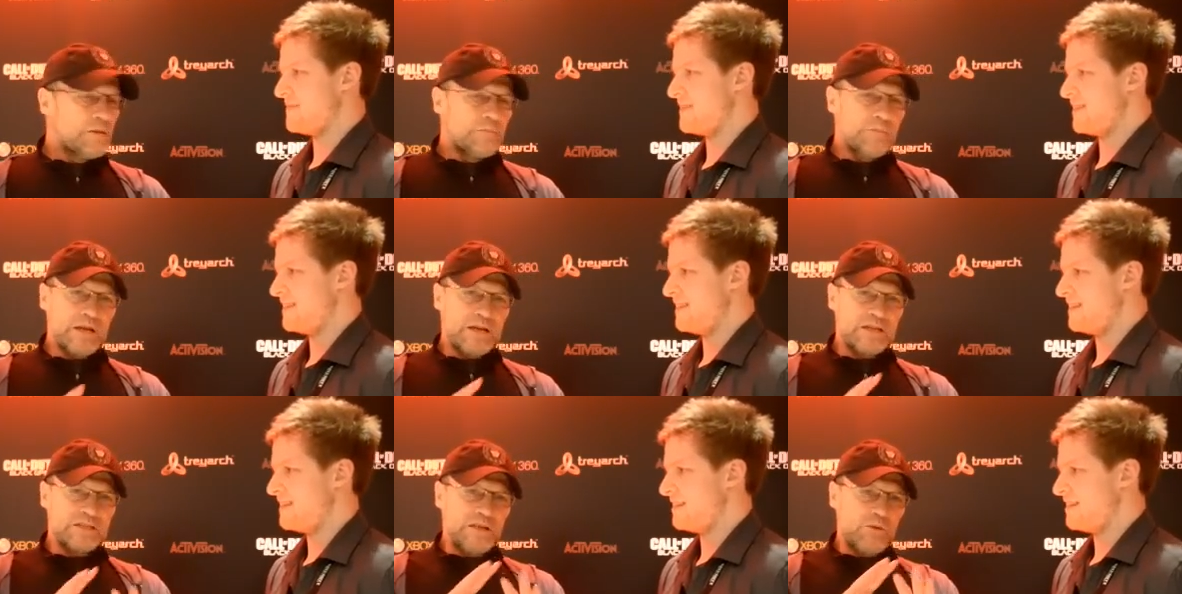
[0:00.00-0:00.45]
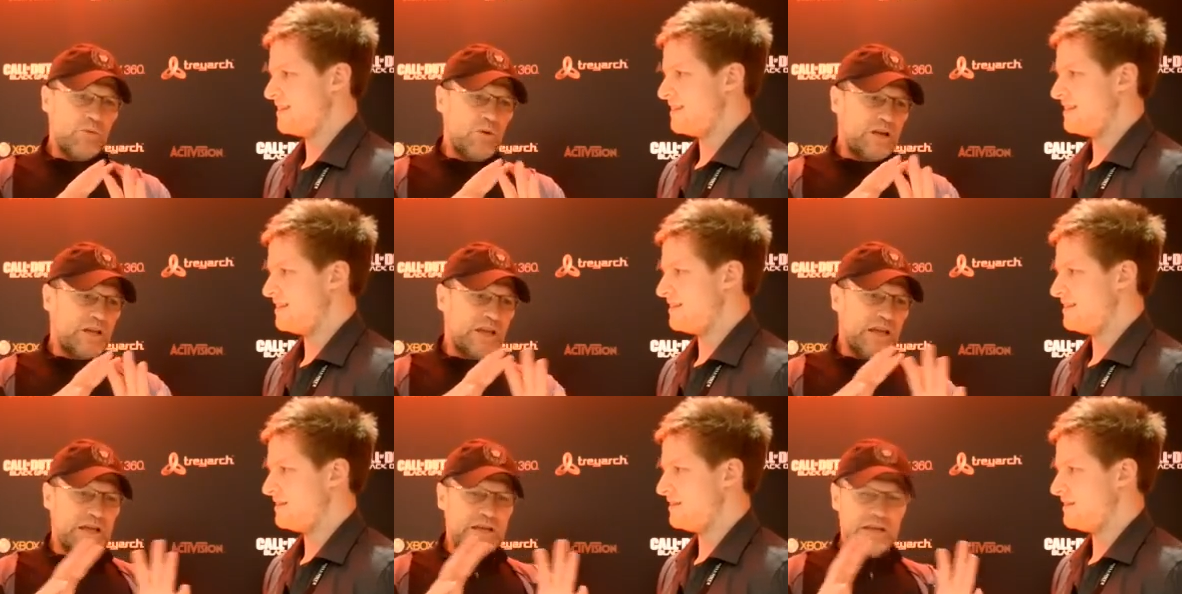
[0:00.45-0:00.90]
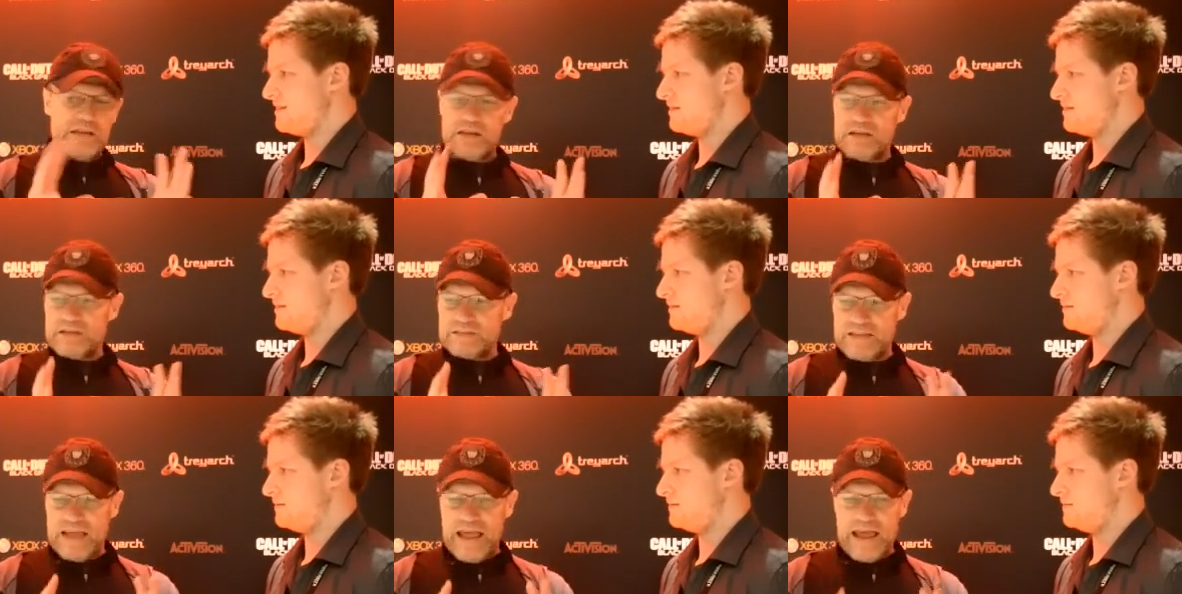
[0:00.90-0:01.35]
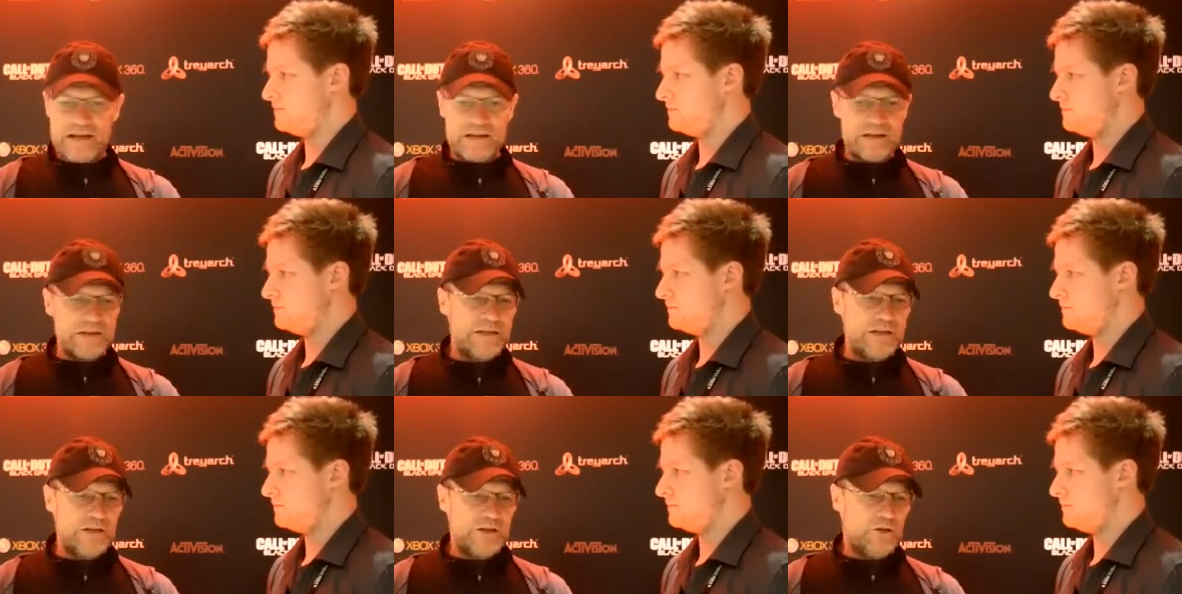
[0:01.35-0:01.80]
Speaker 1: because they want to get
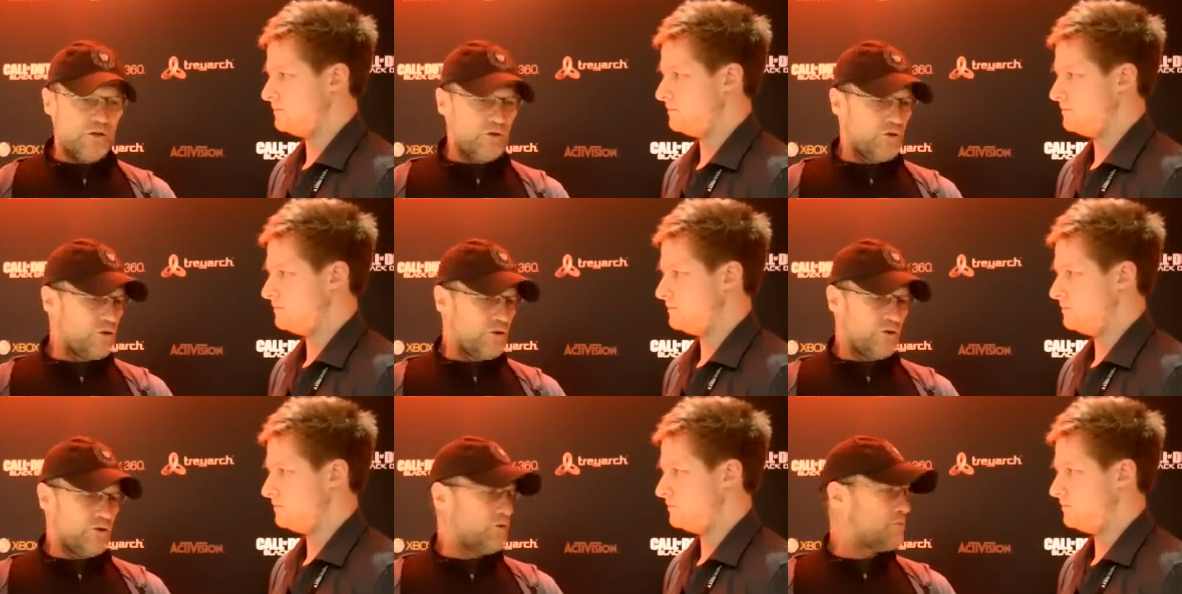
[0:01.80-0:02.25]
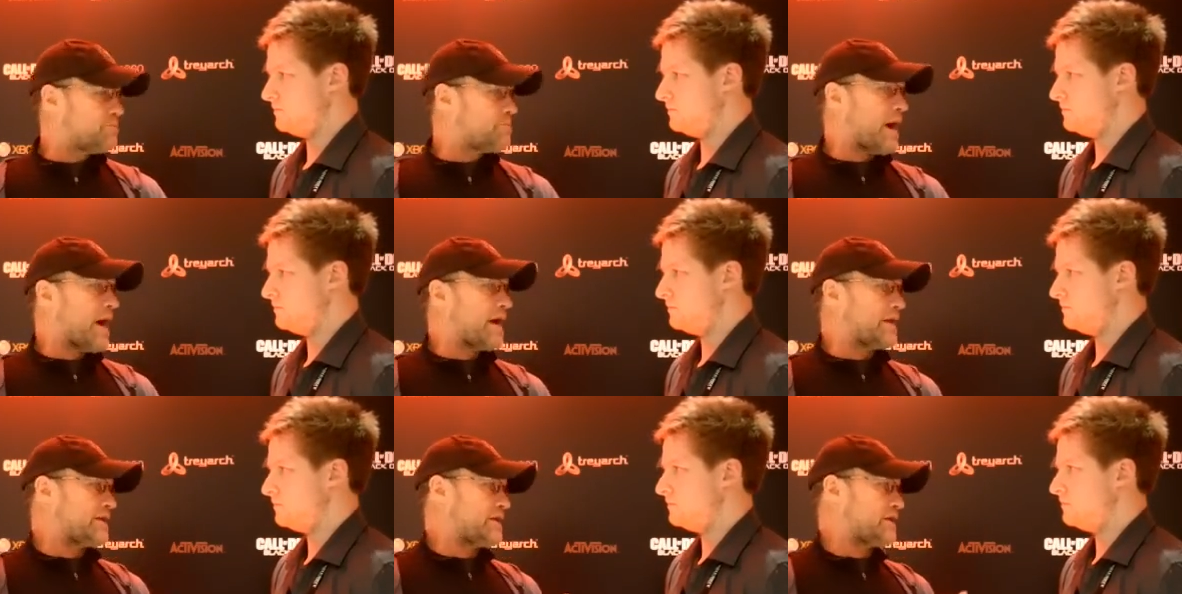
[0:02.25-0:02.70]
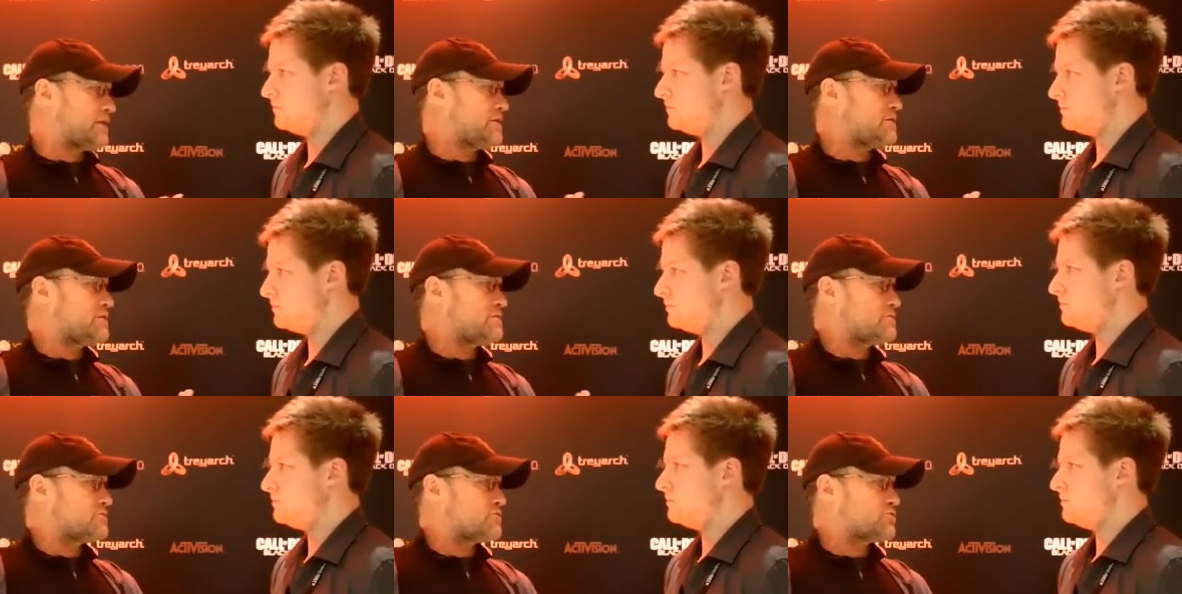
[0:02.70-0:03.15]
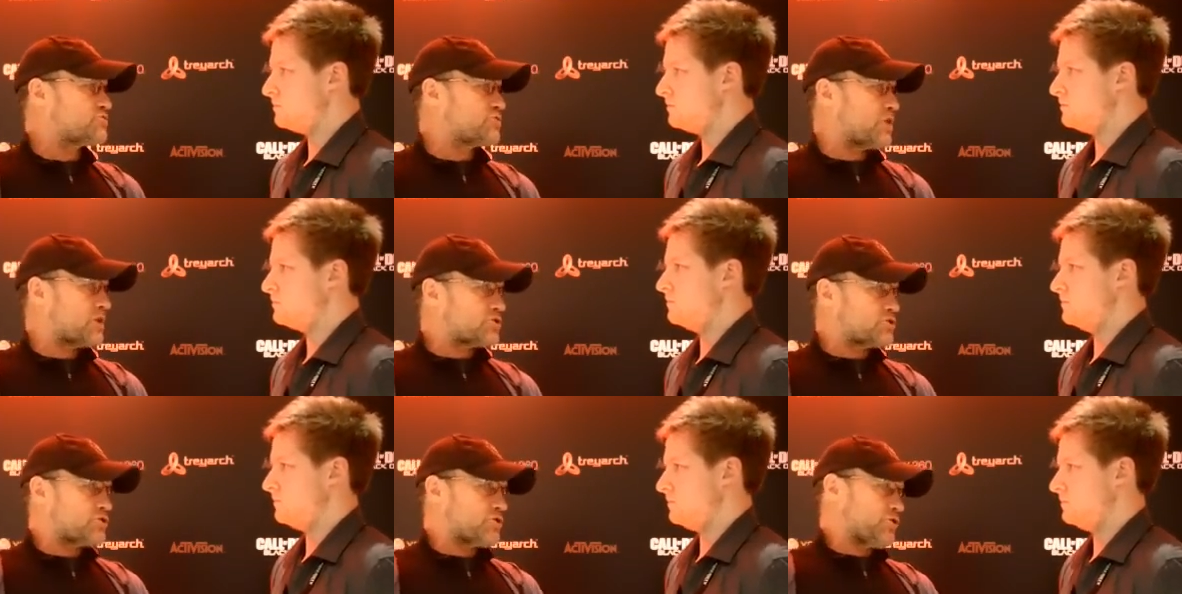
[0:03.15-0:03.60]
exactly your, your body
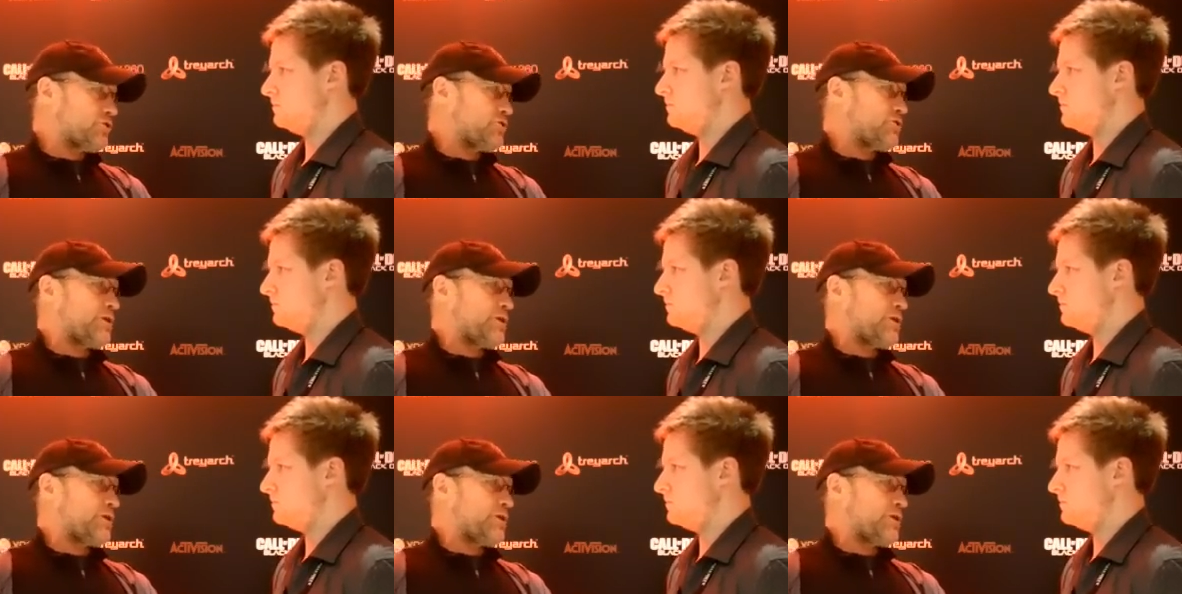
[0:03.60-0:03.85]
structure